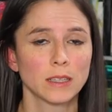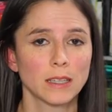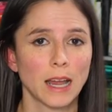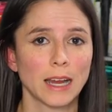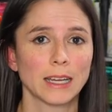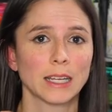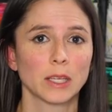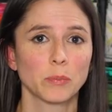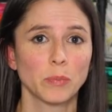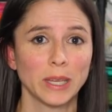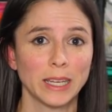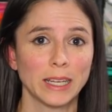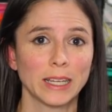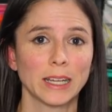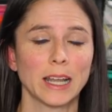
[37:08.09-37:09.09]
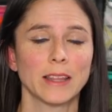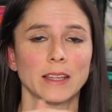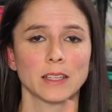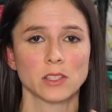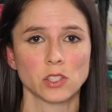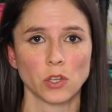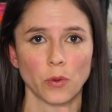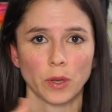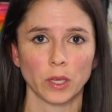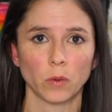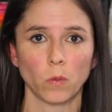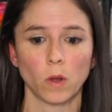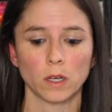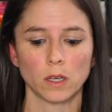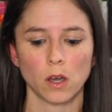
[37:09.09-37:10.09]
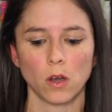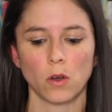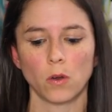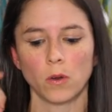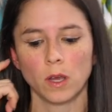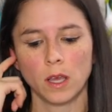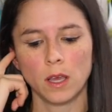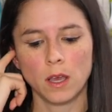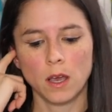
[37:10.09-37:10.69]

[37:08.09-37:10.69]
lining, pinning, and then sewing in one go.